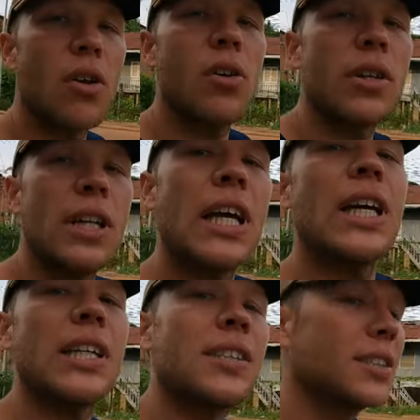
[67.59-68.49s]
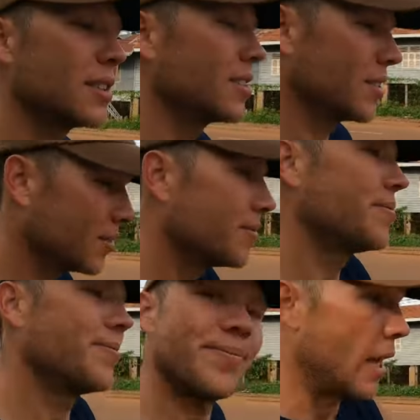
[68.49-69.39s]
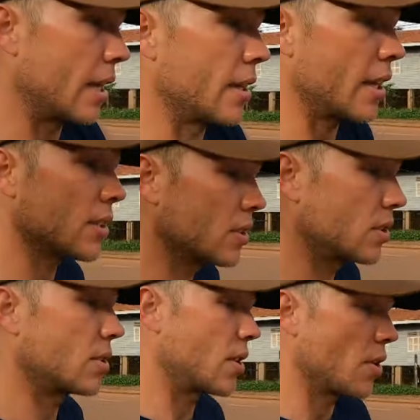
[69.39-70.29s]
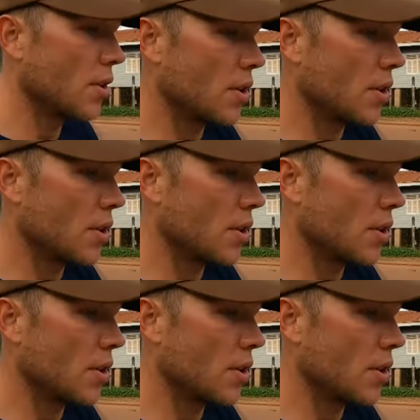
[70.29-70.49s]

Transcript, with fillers: Kongpalang, and that's